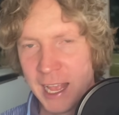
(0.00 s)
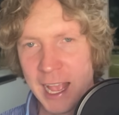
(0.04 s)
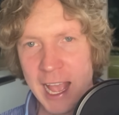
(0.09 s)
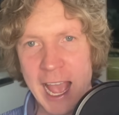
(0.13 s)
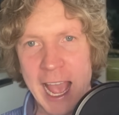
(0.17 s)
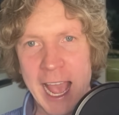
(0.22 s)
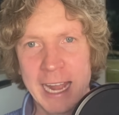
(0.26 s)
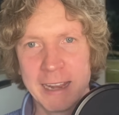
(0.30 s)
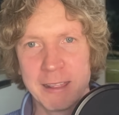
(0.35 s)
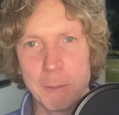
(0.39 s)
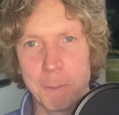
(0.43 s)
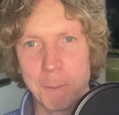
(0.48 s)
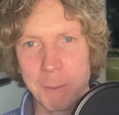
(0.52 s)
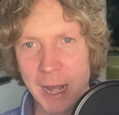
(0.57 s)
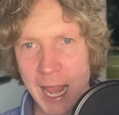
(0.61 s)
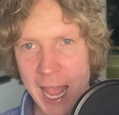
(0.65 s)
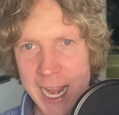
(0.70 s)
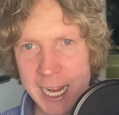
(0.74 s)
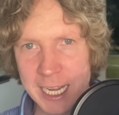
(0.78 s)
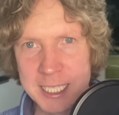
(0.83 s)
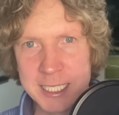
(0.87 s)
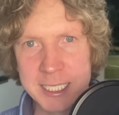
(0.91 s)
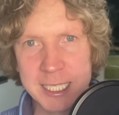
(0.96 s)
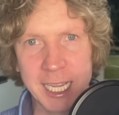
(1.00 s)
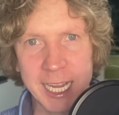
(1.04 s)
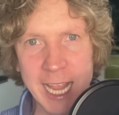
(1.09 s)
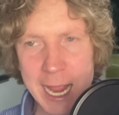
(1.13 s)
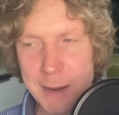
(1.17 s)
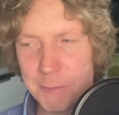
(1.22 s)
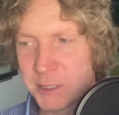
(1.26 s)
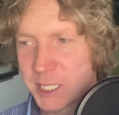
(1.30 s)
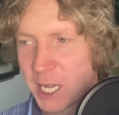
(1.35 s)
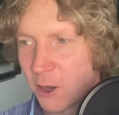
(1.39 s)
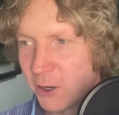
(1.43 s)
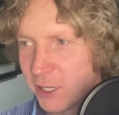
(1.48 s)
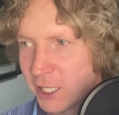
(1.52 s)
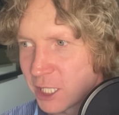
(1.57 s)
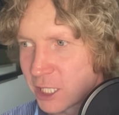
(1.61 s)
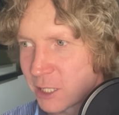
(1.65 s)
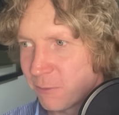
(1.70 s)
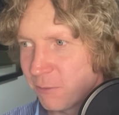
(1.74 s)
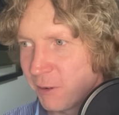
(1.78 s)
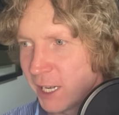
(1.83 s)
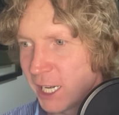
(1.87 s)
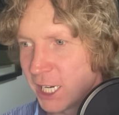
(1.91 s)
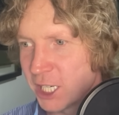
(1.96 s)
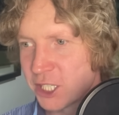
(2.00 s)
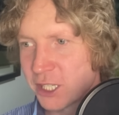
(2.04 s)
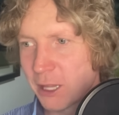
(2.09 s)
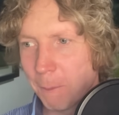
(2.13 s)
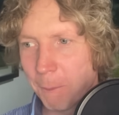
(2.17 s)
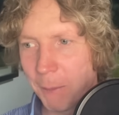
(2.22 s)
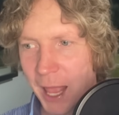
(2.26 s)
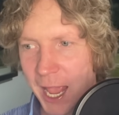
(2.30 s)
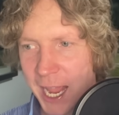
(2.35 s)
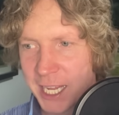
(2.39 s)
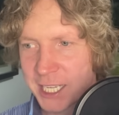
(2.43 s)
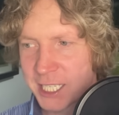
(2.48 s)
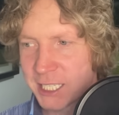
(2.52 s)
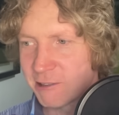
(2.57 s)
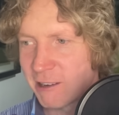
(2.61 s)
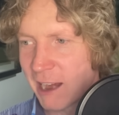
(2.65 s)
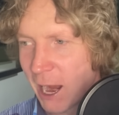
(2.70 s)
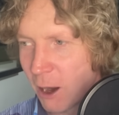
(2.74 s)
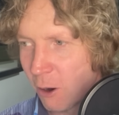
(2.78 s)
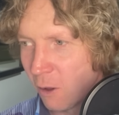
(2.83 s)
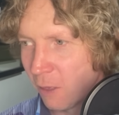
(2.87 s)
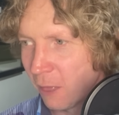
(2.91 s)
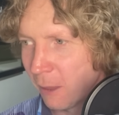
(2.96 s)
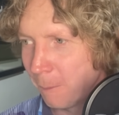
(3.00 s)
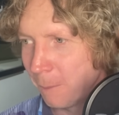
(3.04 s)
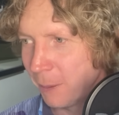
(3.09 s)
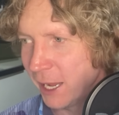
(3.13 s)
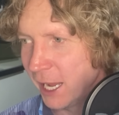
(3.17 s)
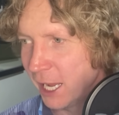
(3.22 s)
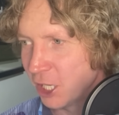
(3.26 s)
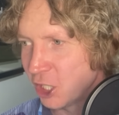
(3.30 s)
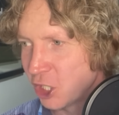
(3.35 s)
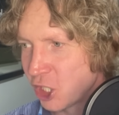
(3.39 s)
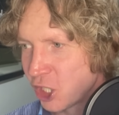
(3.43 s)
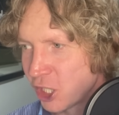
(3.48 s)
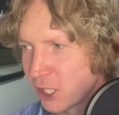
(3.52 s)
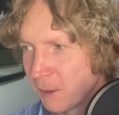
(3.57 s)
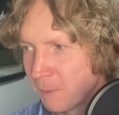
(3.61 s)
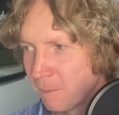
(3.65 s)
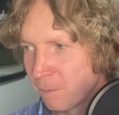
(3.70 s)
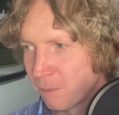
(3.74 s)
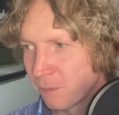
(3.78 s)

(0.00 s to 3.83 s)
And the game has only just finished. The players are out on the pitch.